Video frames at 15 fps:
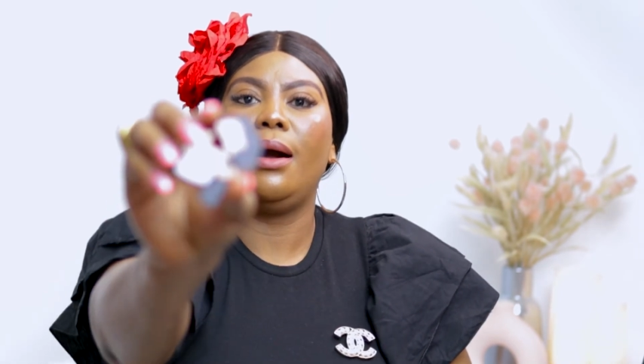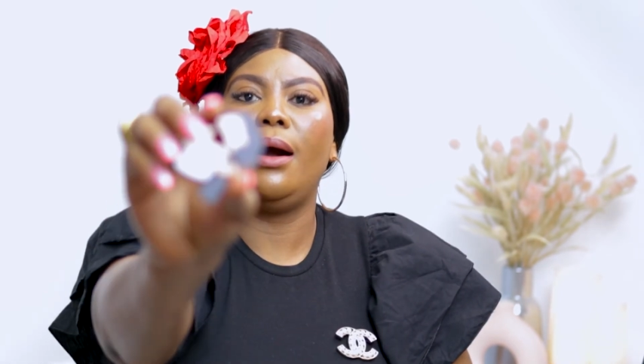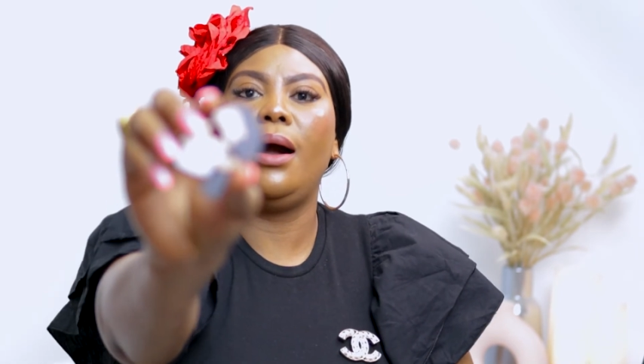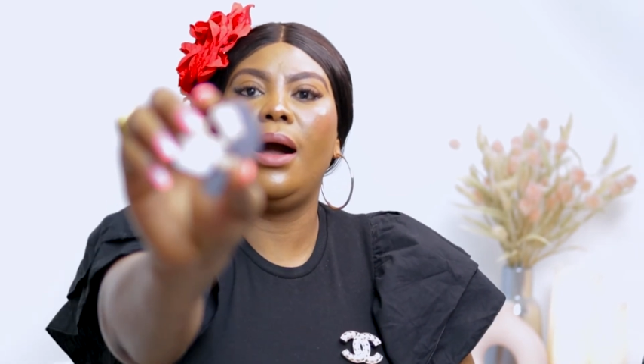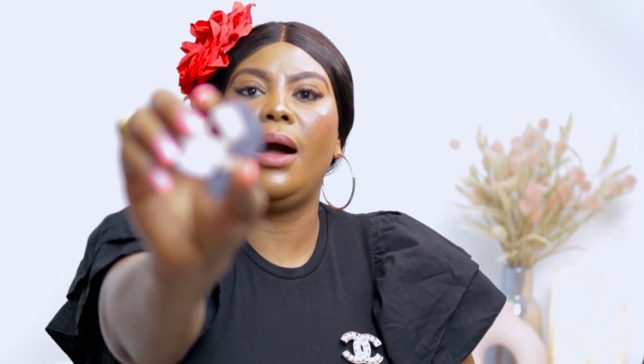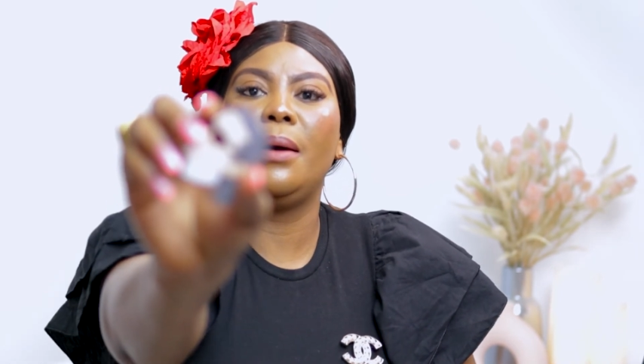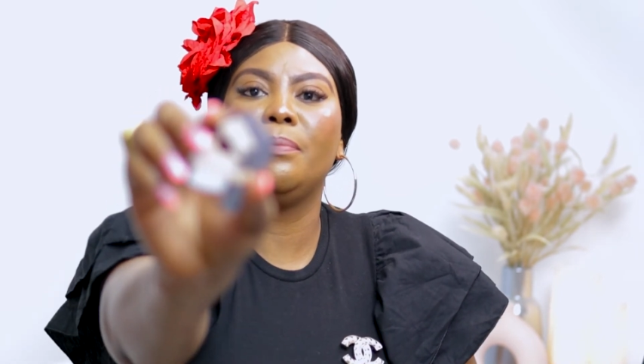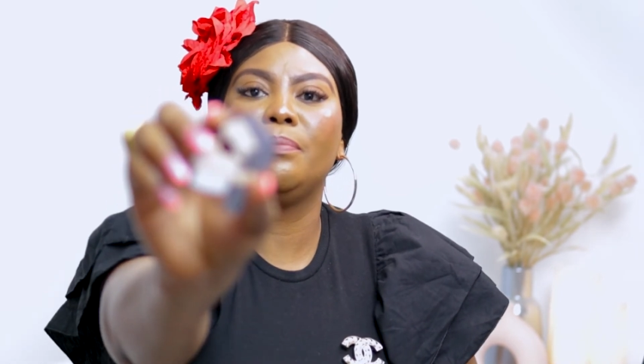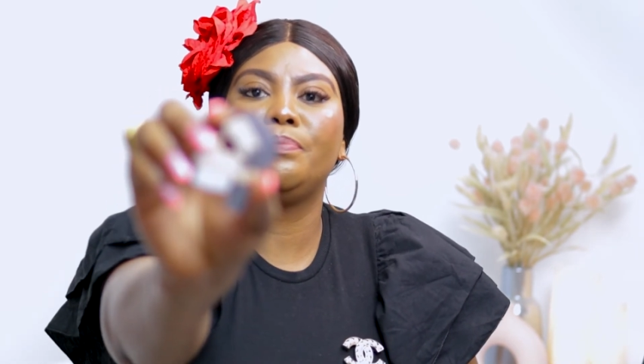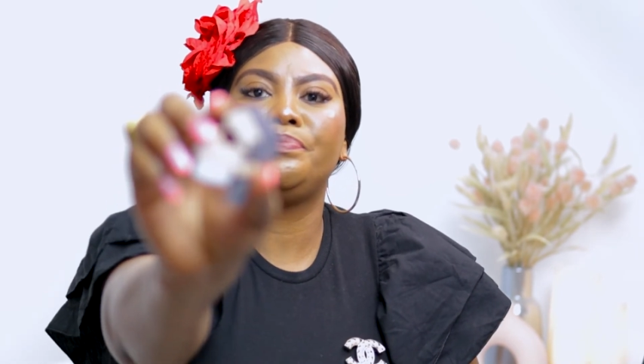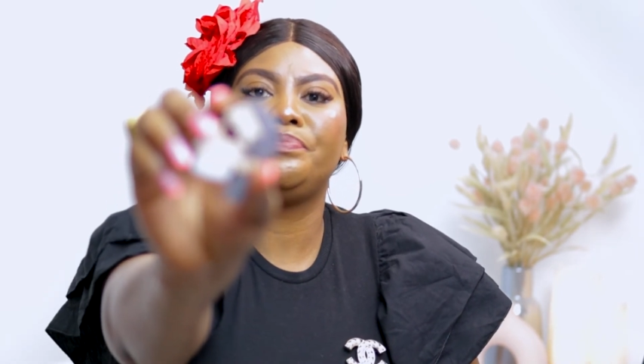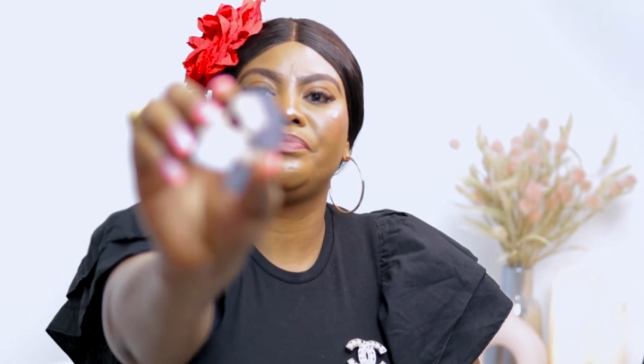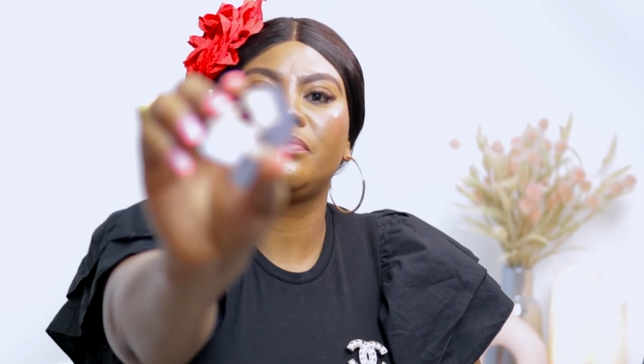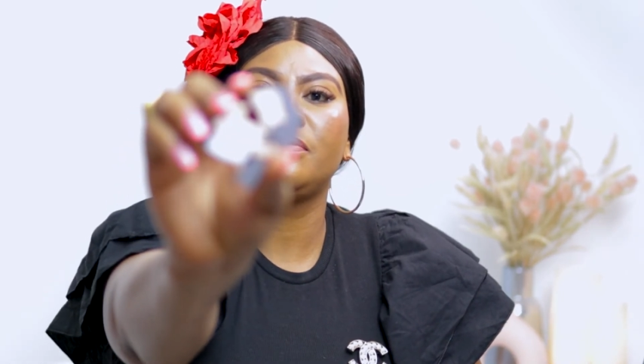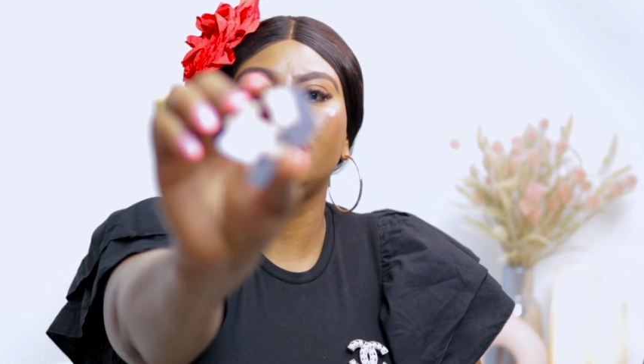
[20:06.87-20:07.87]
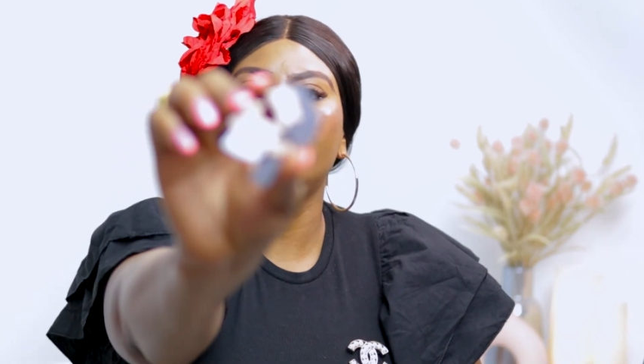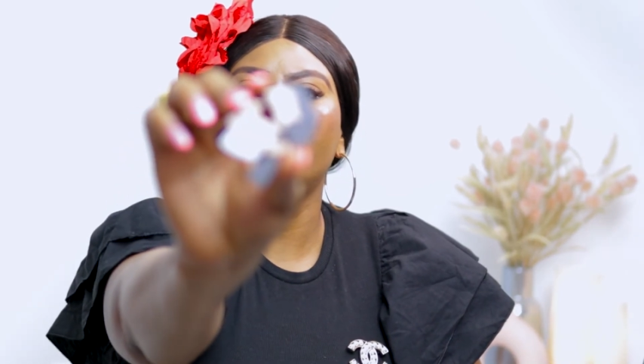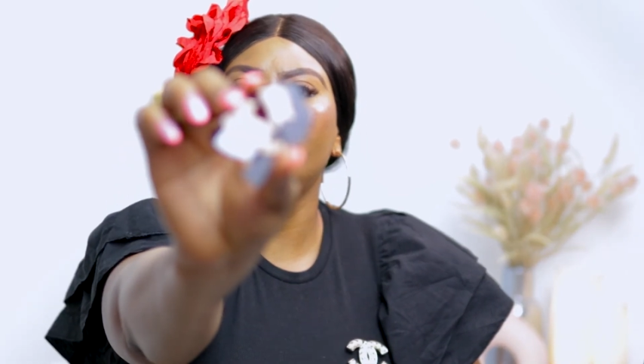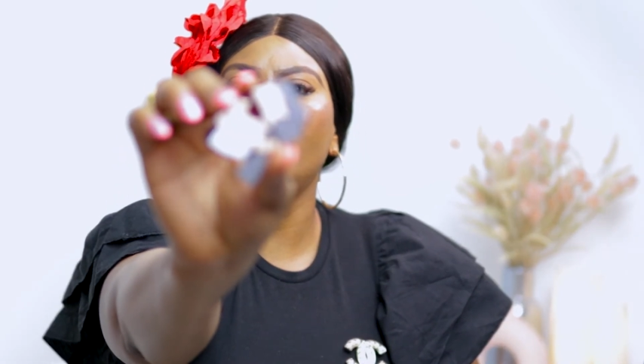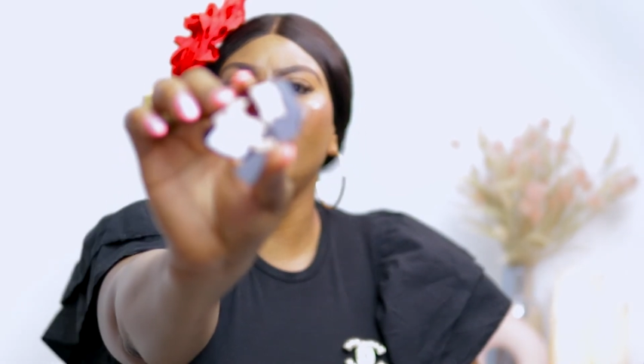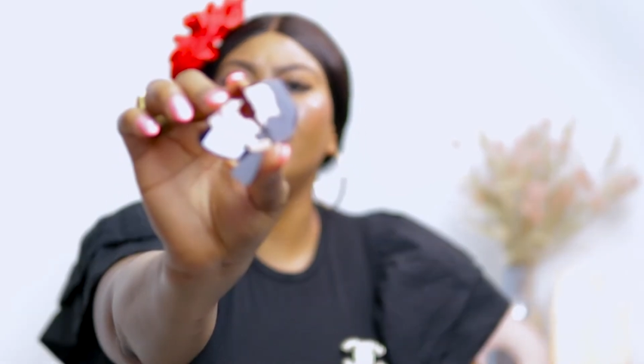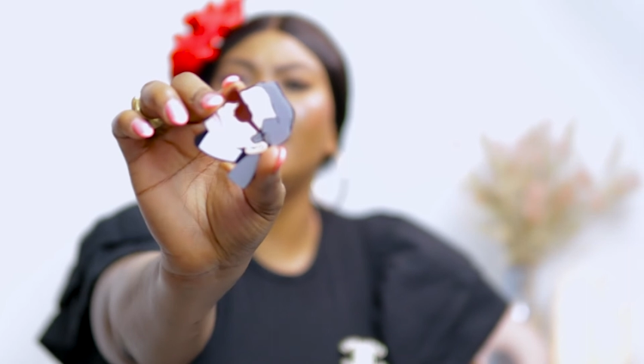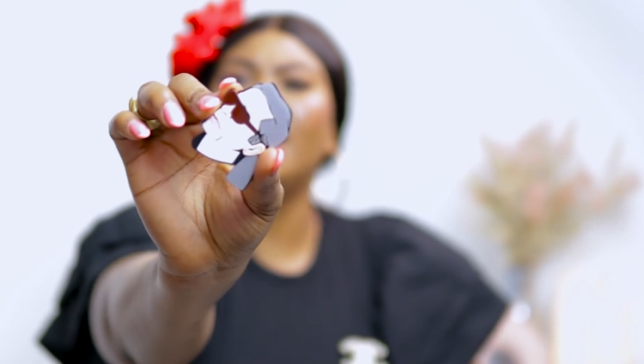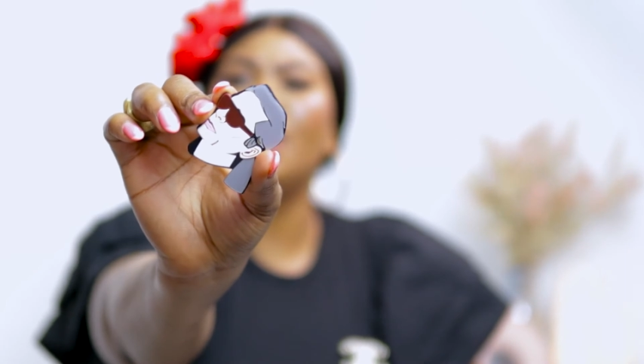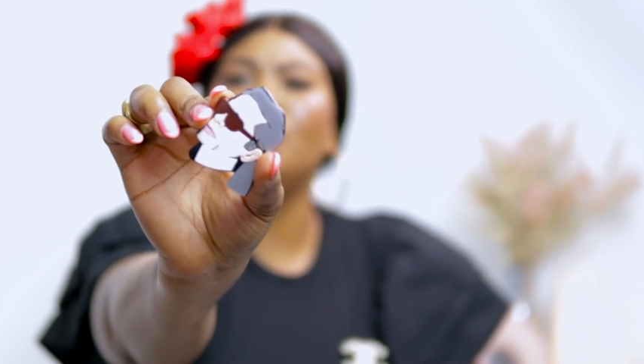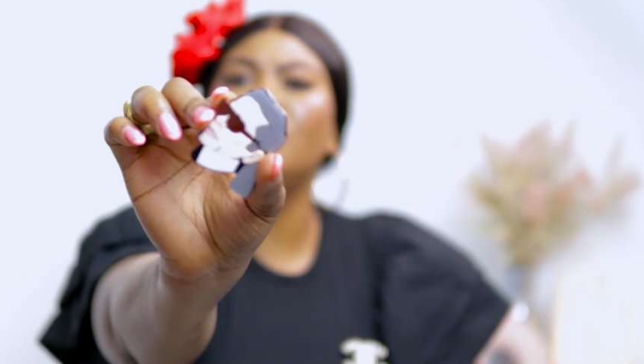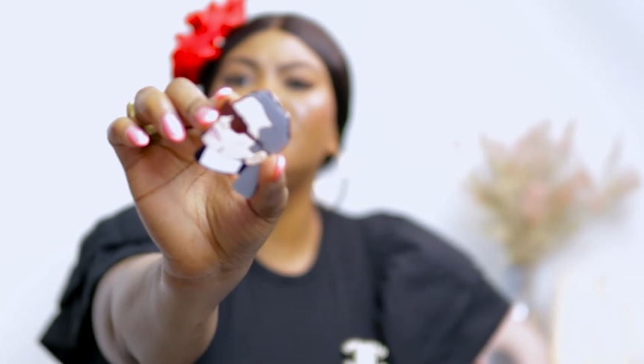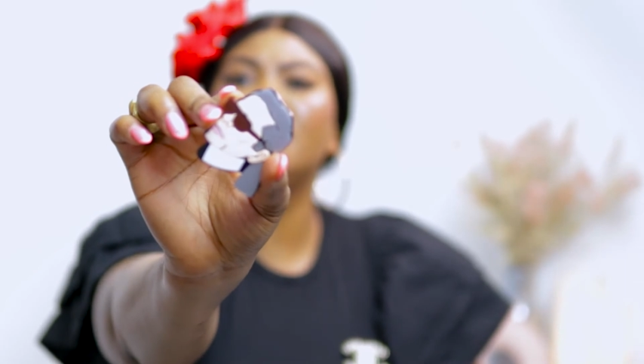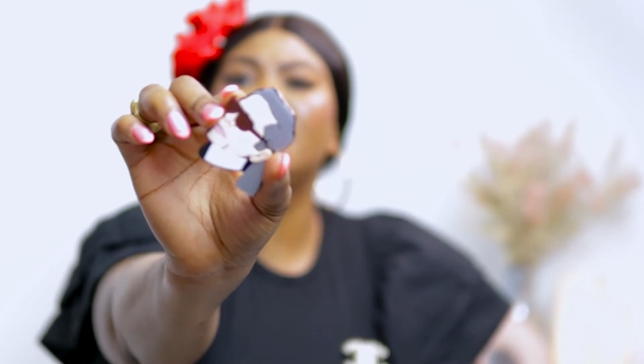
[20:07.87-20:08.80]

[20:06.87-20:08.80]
that I was